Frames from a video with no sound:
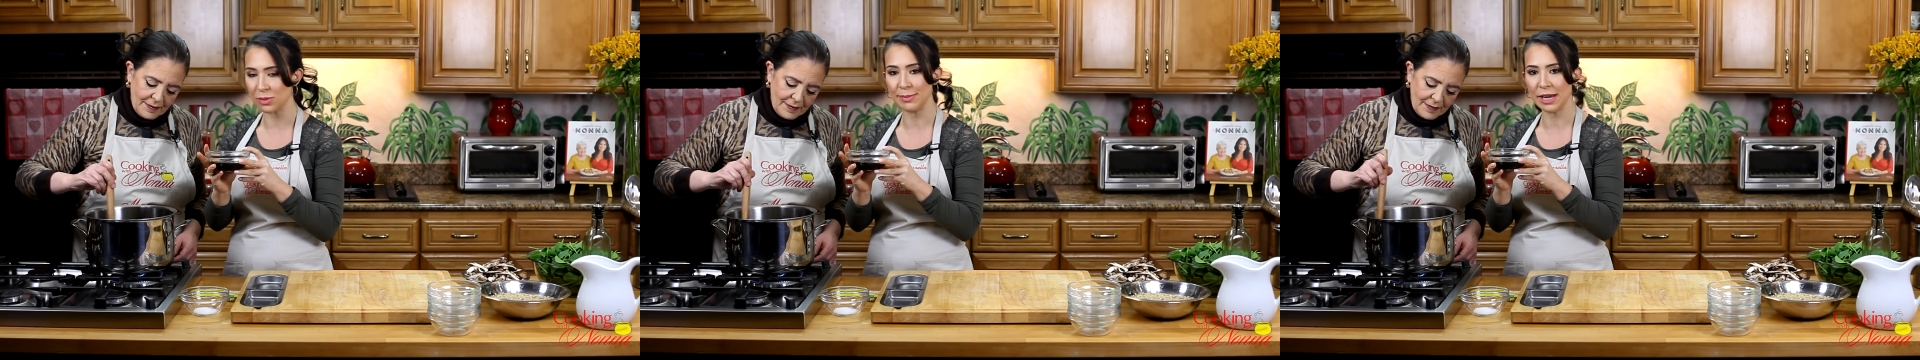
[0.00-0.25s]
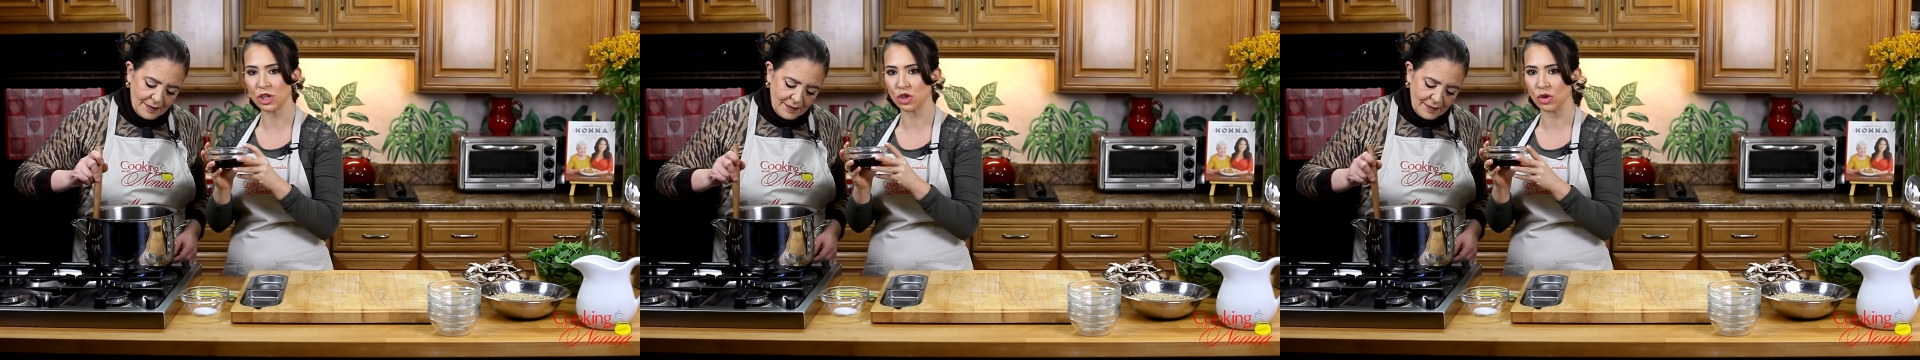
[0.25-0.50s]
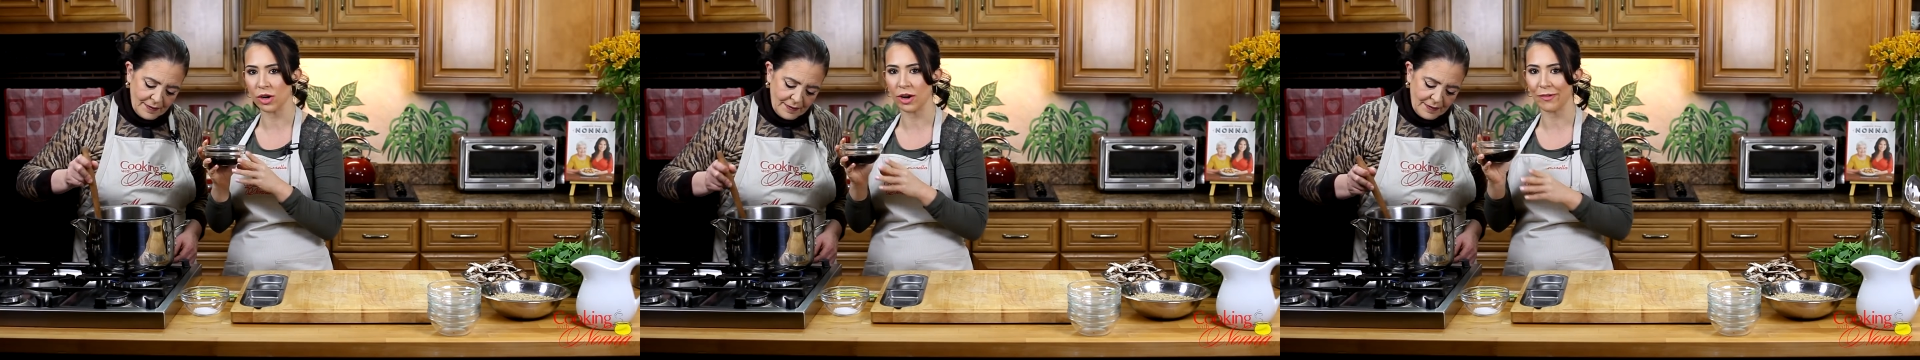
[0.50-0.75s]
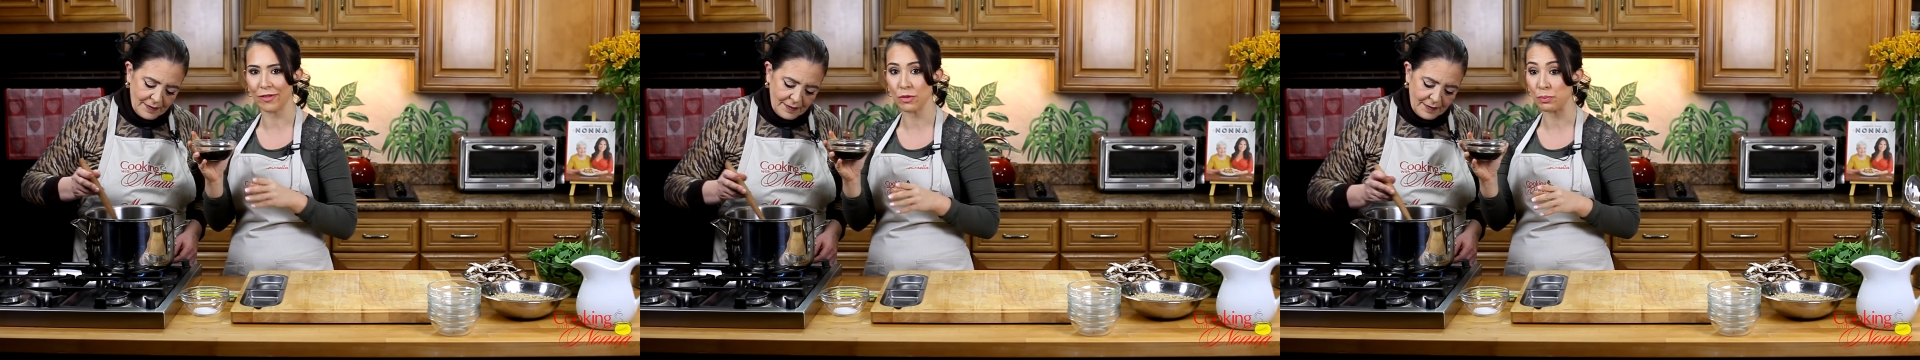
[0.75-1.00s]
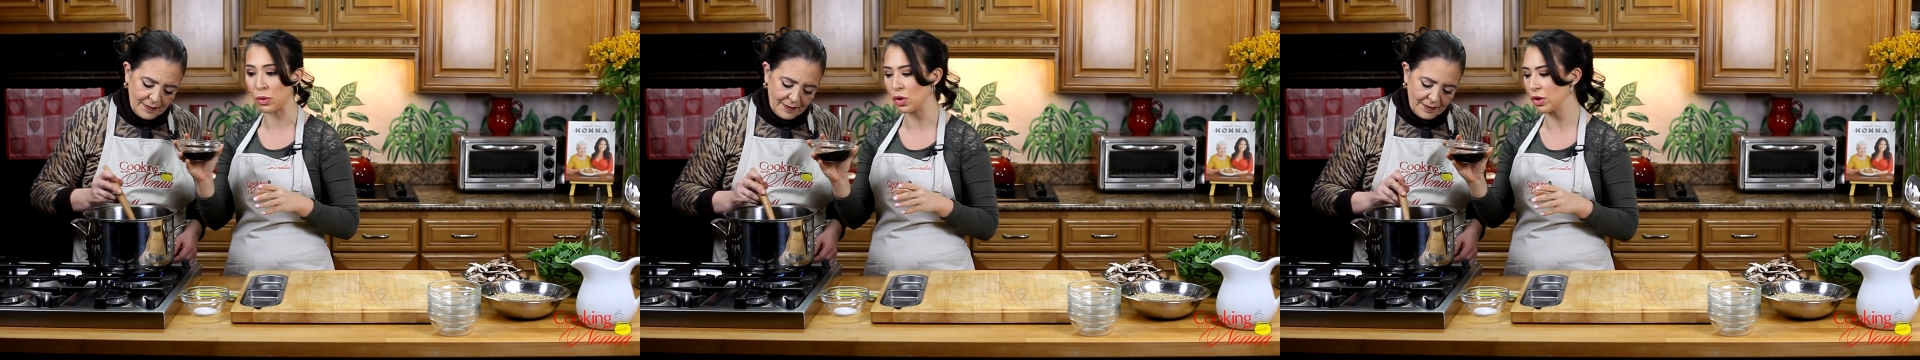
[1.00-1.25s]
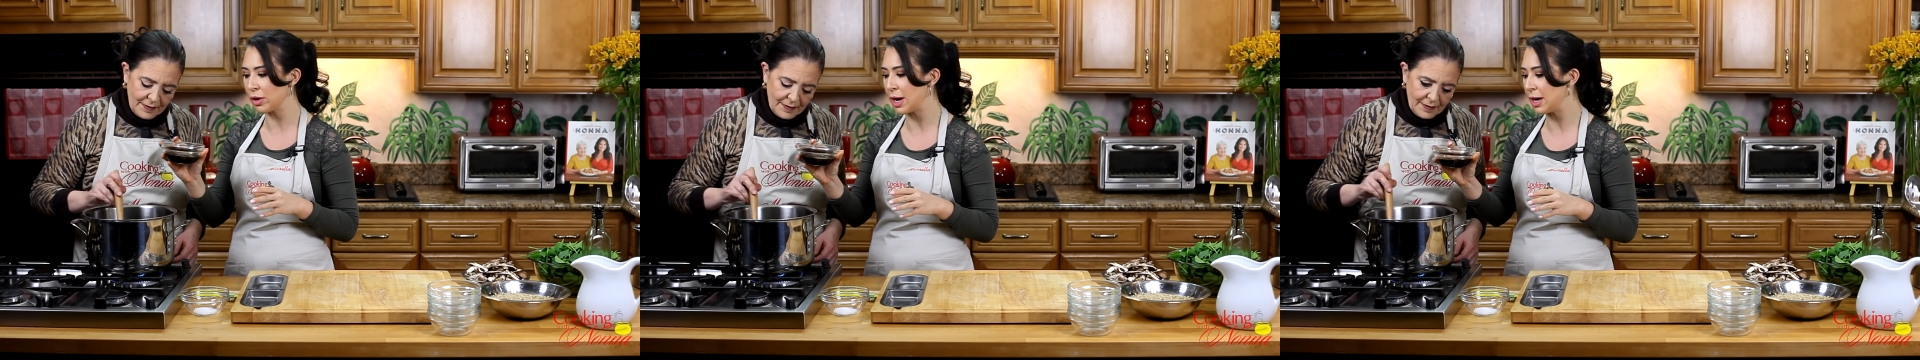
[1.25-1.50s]
Speaker 1: Just make sure if you
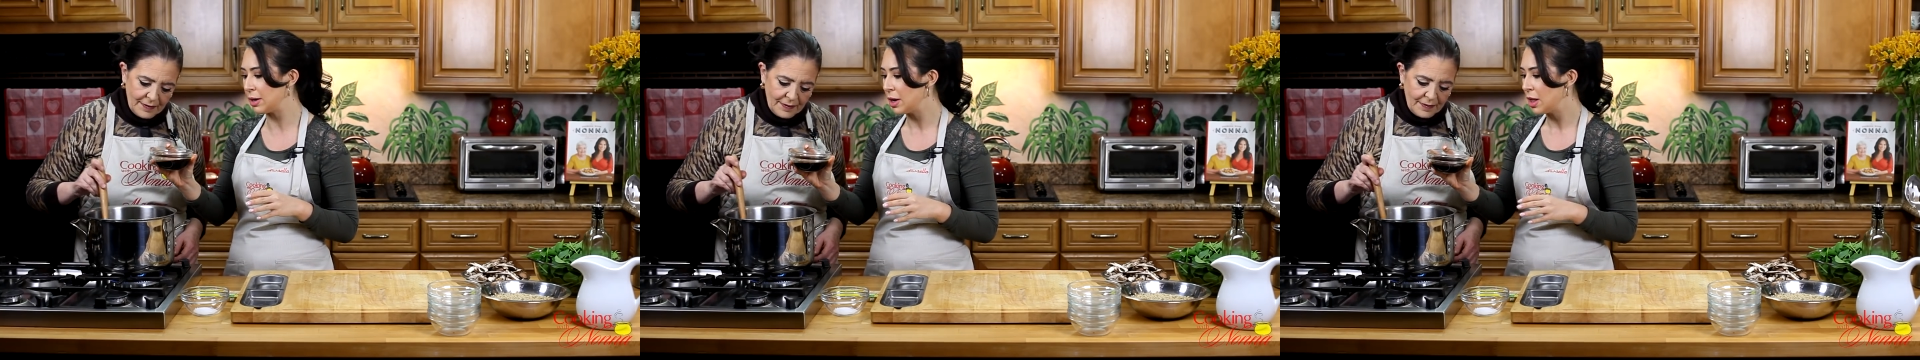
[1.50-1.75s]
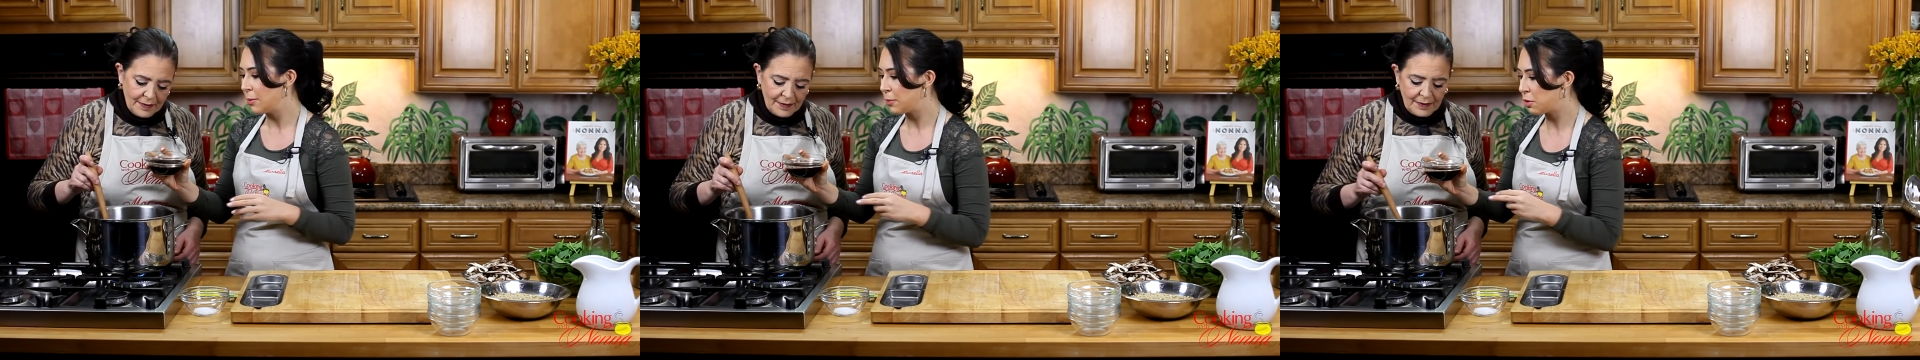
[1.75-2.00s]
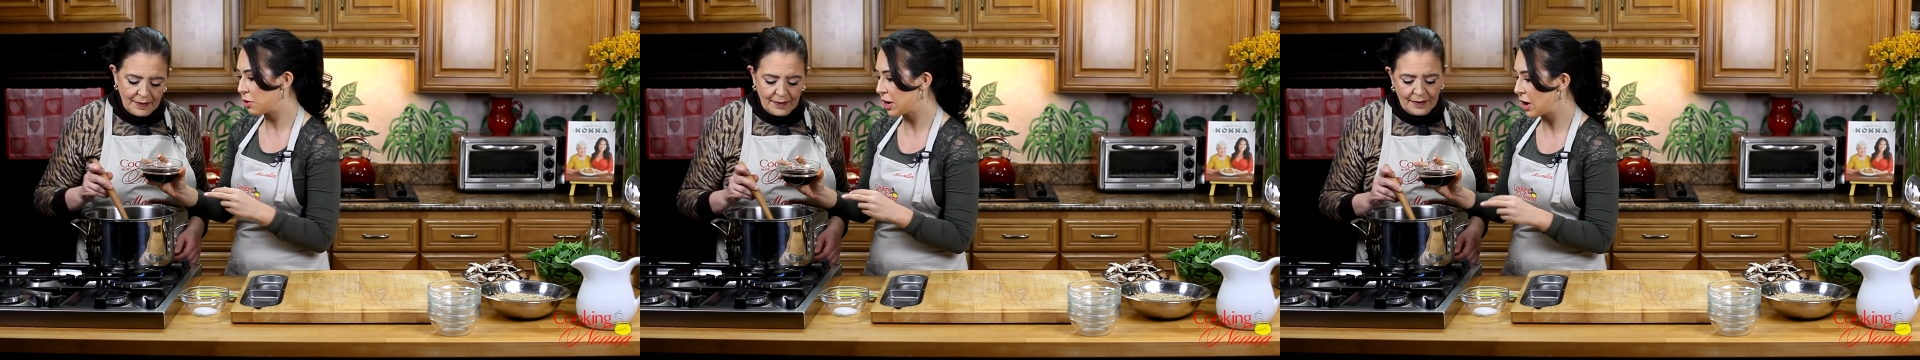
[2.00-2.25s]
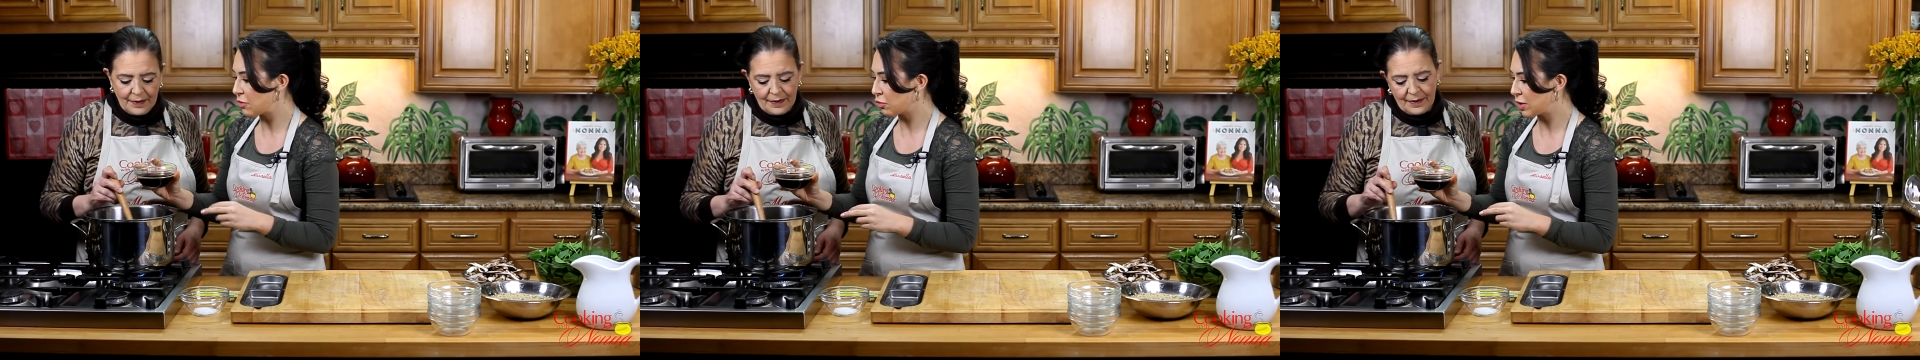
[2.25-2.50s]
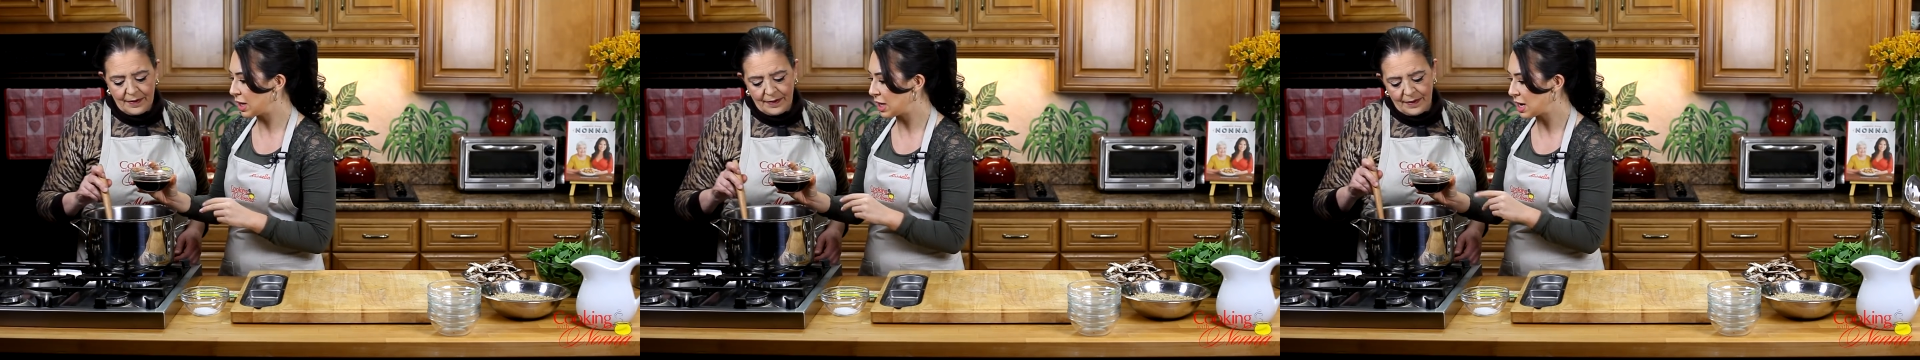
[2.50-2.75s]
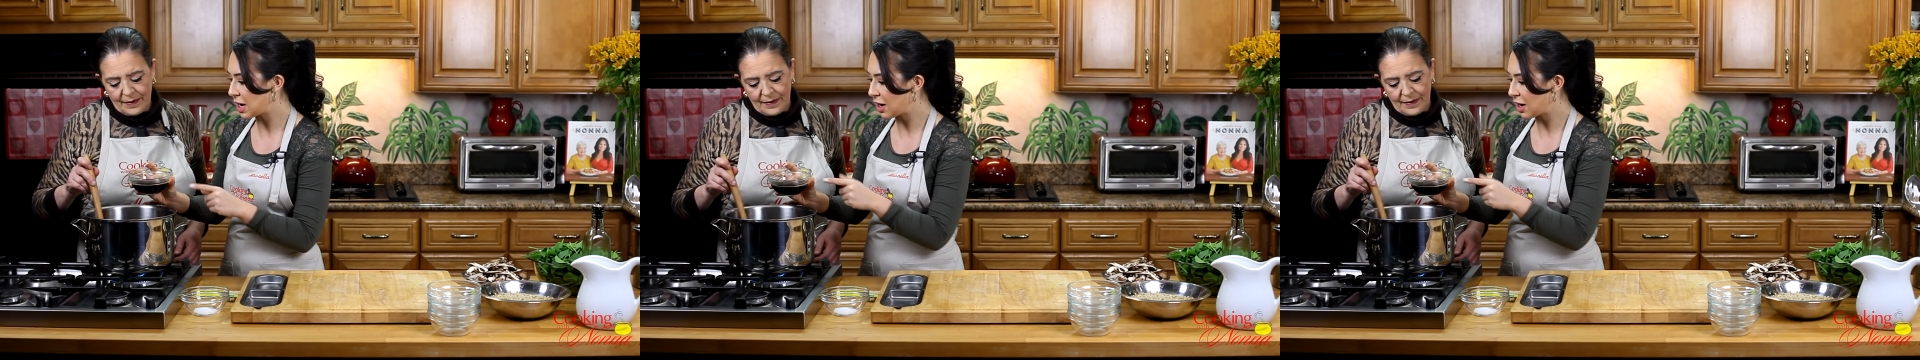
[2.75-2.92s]
pour it, pour it really